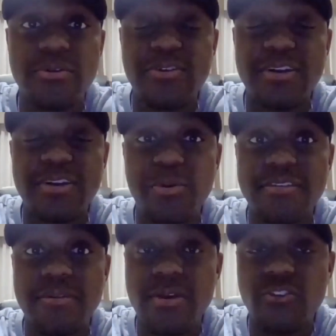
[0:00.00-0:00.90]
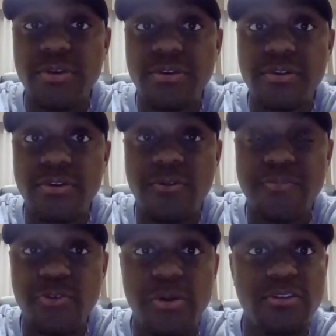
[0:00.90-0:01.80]
going into ministry, you
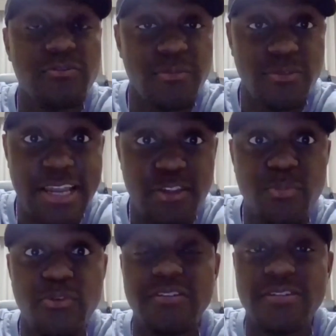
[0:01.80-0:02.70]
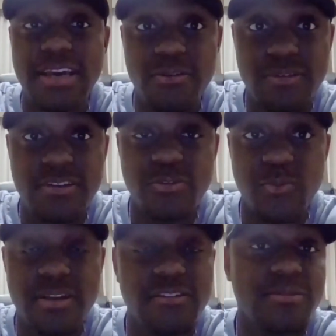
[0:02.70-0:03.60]
want to do some, you got to do preaching, you got to do teaching,
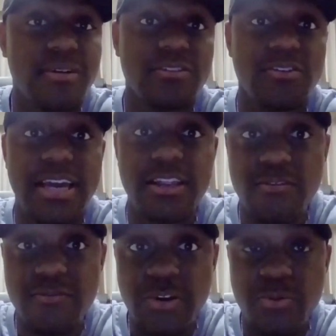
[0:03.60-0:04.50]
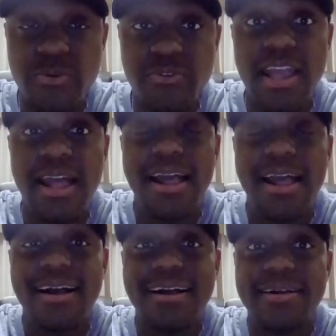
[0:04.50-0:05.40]
weddings, but also you got to do funerals.
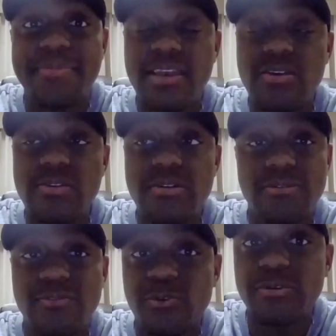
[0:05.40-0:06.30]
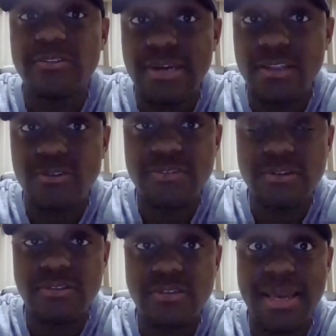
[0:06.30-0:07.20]
And of course, you got to do
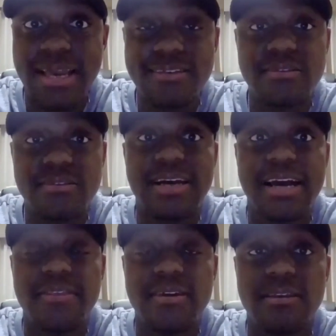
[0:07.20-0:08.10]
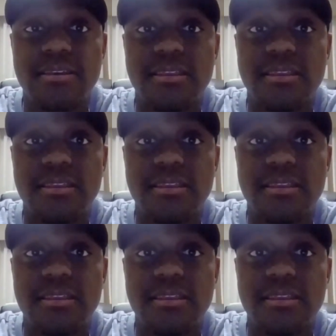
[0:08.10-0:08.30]
funerals as a pastor. But I think